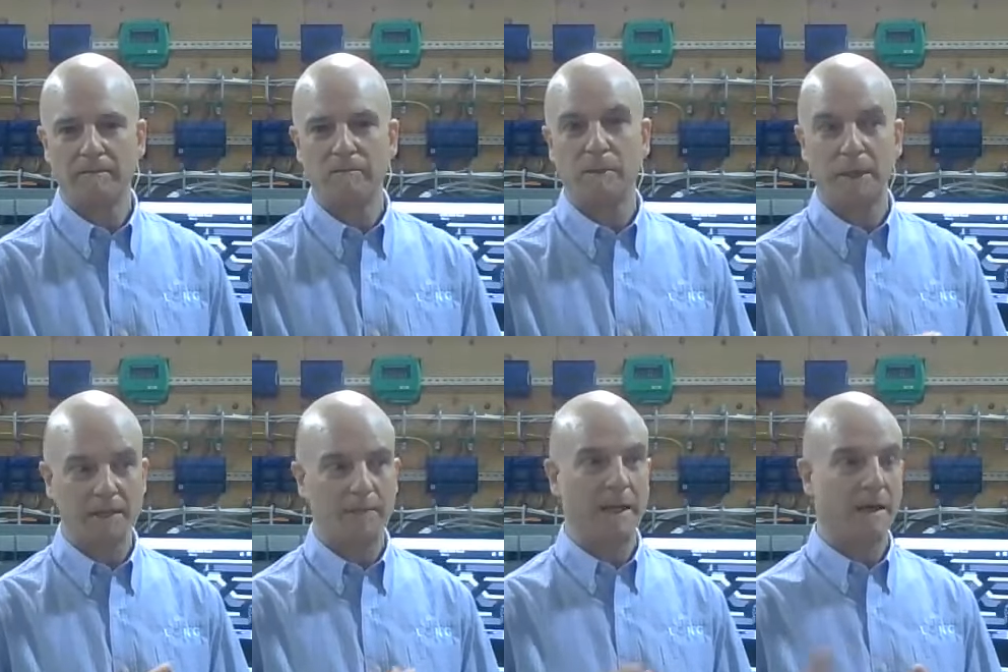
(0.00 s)

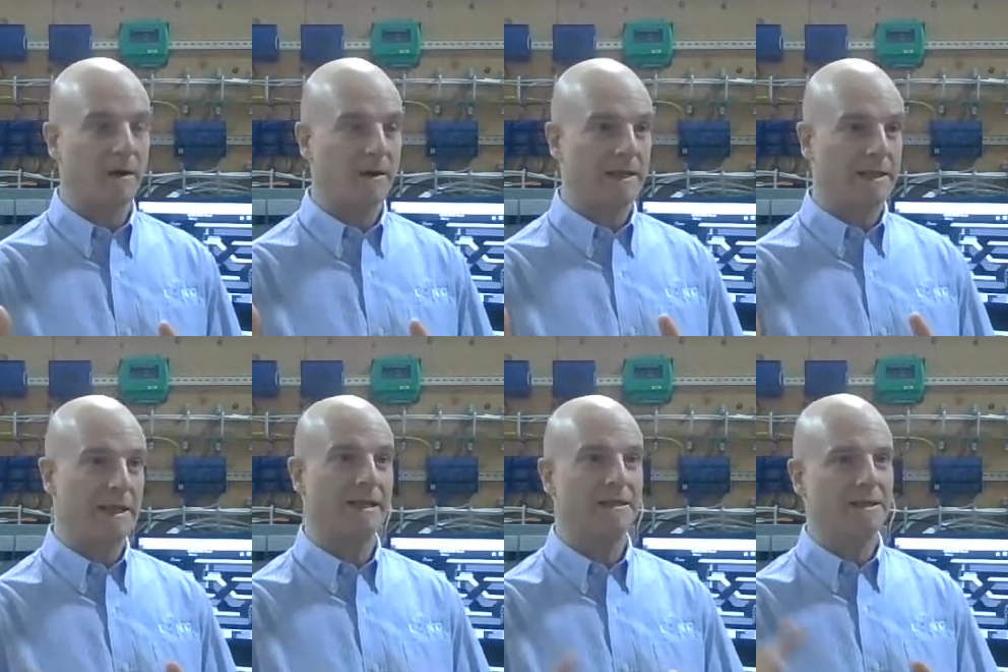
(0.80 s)
participate in all these
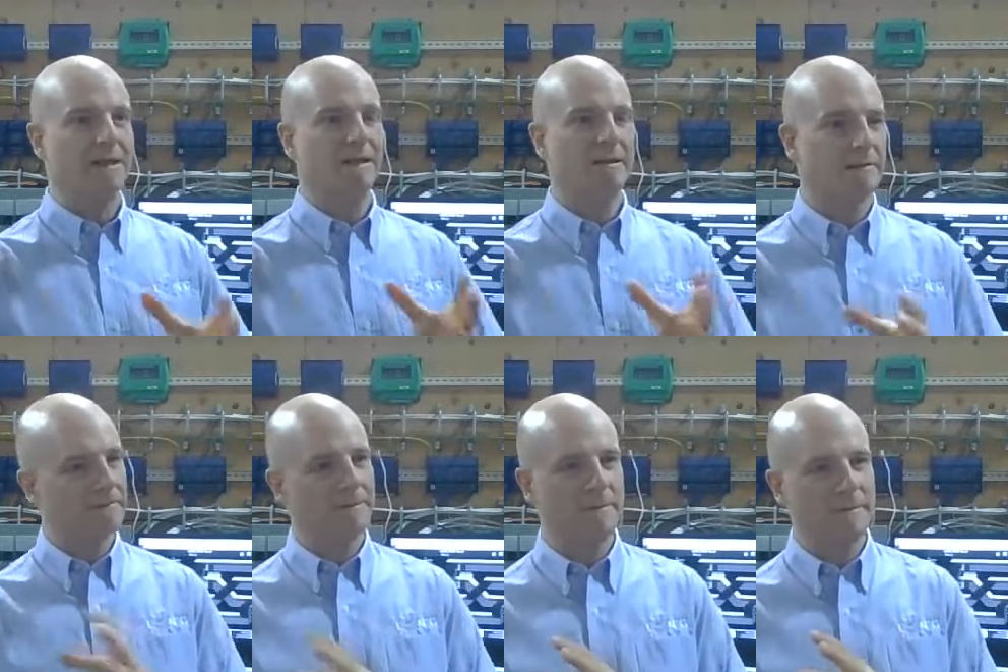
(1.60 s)
things
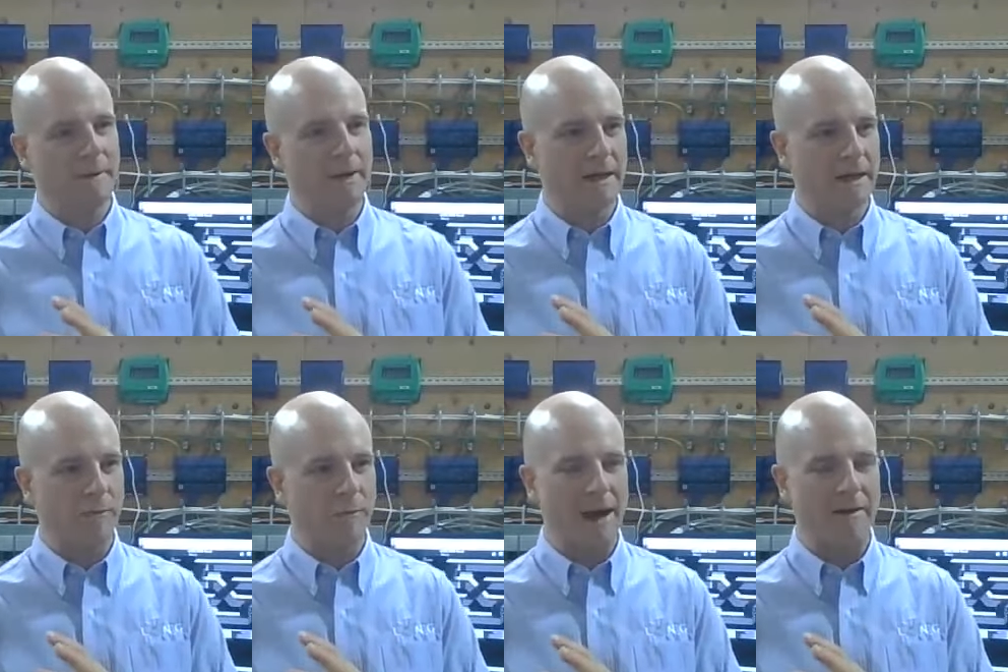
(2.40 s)

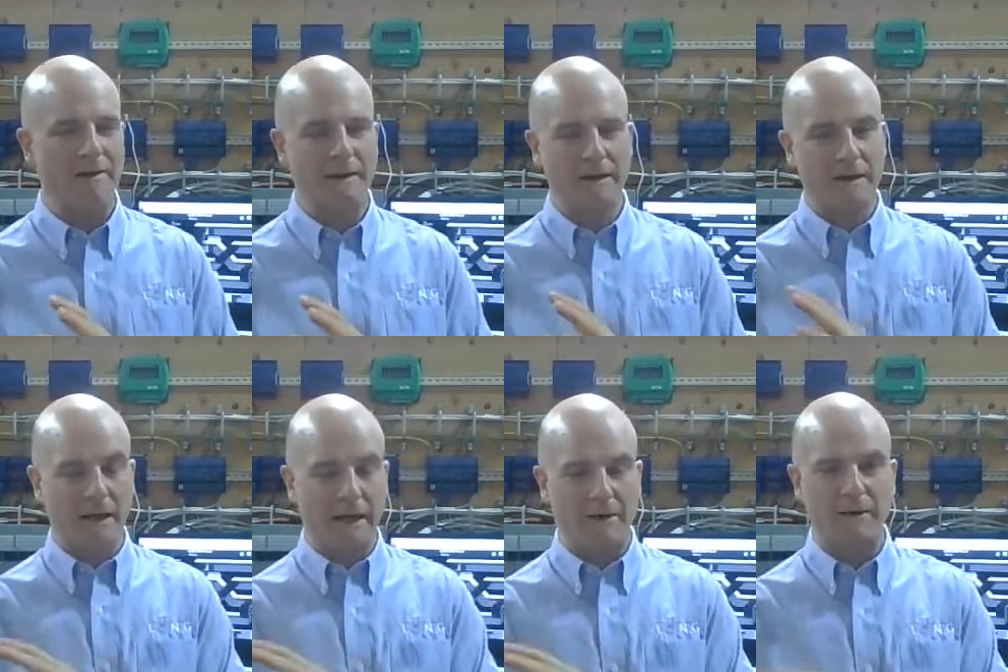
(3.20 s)
rather than
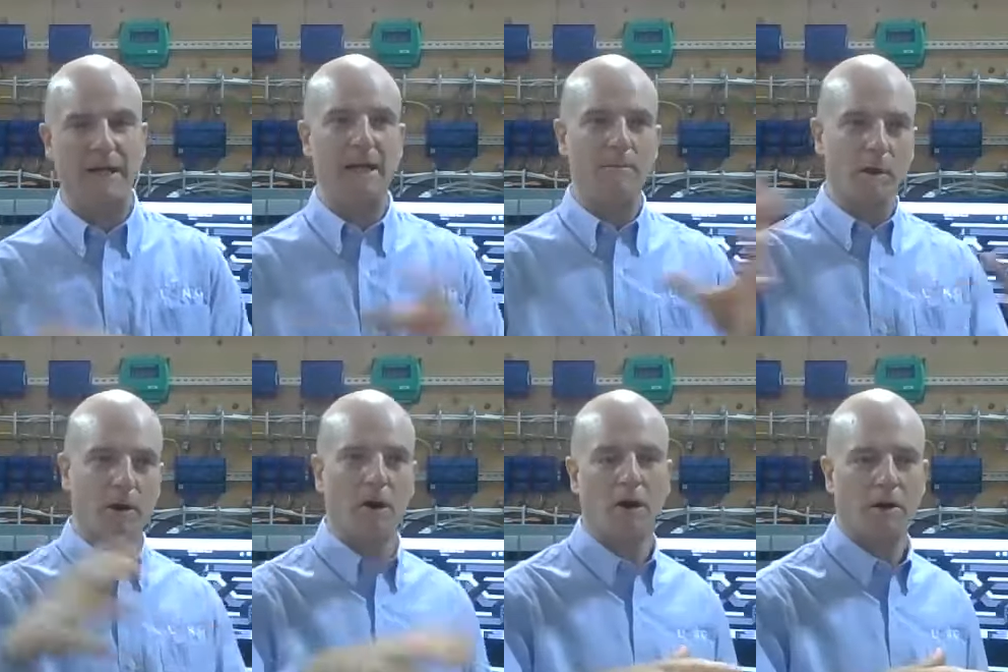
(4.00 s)
later in the game,
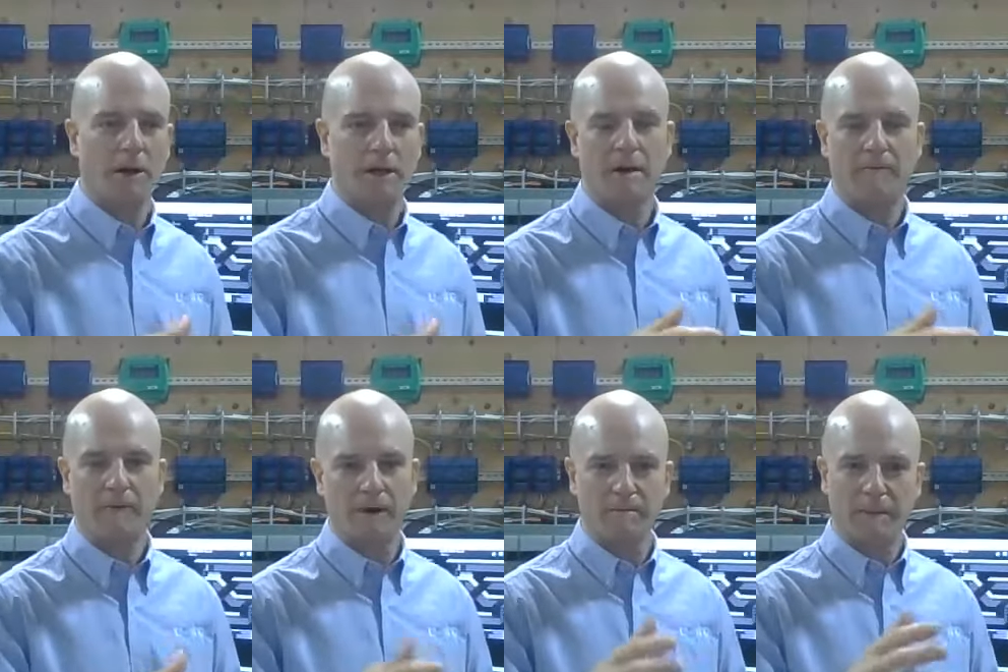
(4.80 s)
early and upfront.